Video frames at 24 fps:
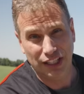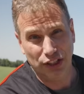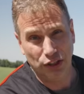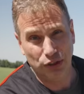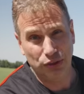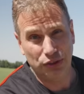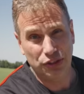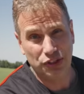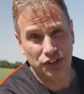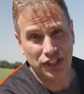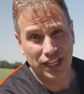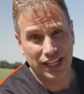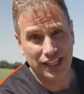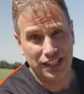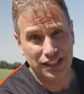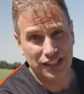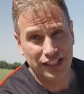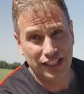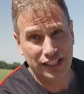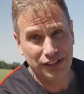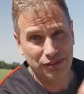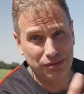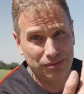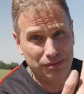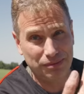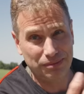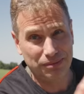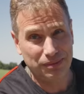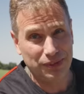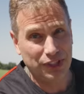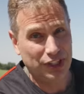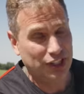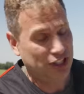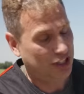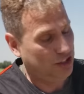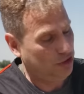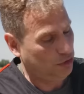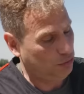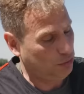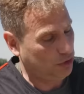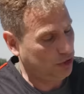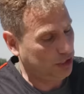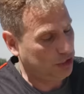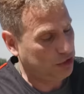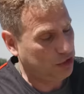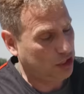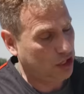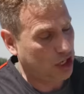It looks sexy
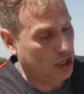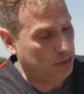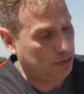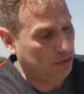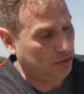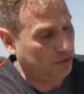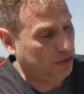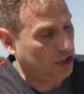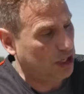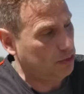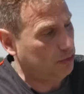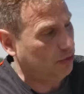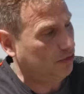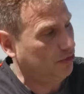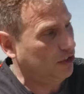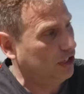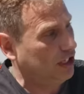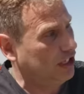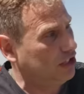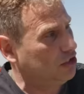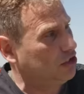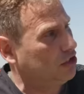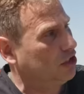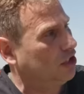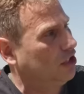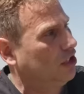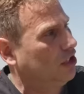with this carbon fiber finish,